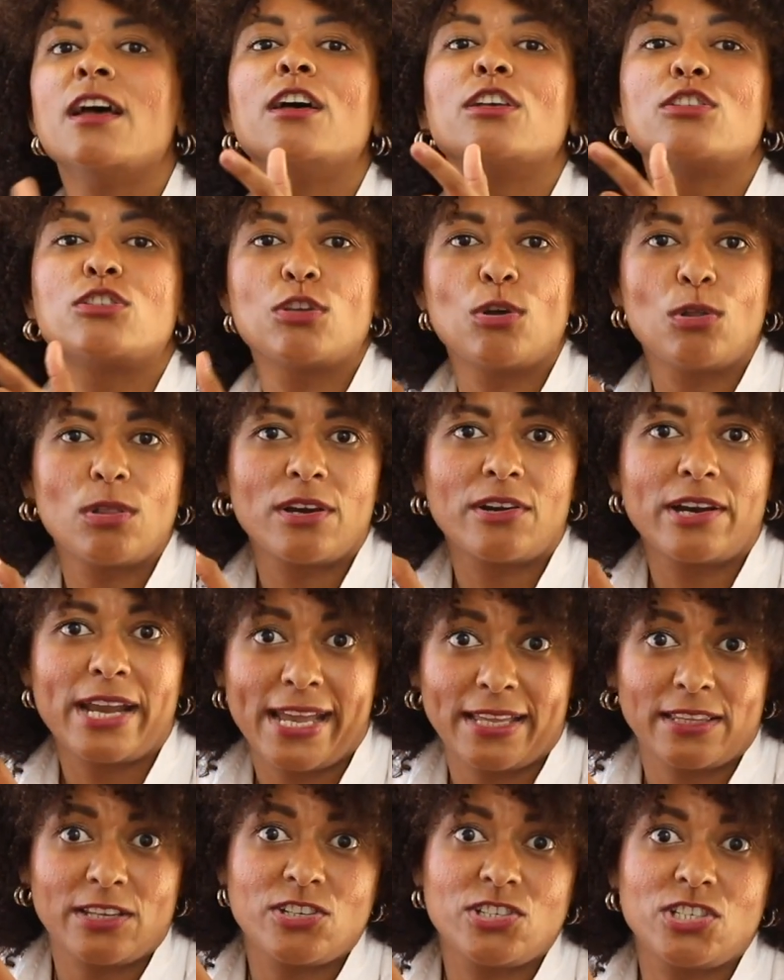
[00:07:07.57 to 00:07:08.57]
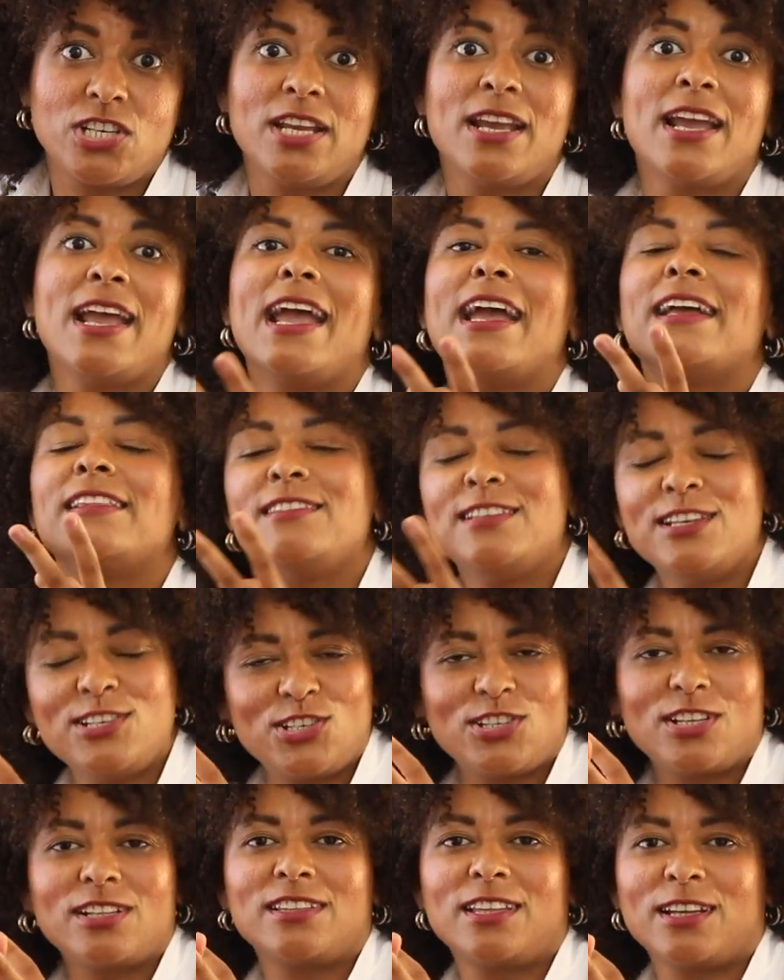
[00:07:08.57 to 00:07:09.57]
solar energy, and
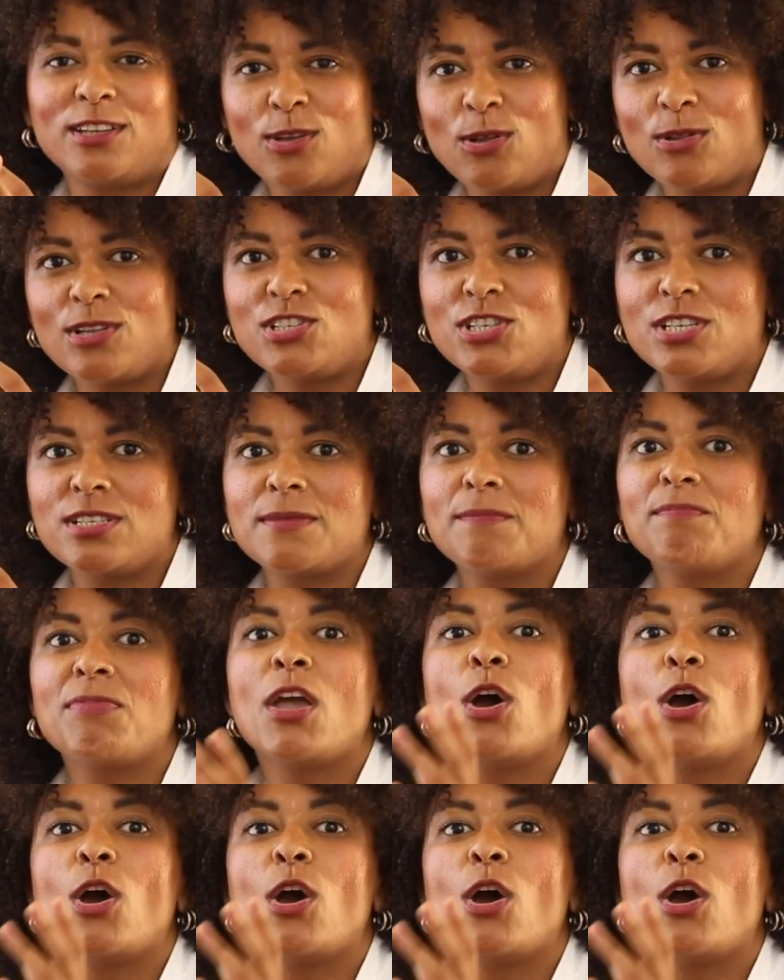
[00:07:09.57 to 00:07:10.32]
digital technologies,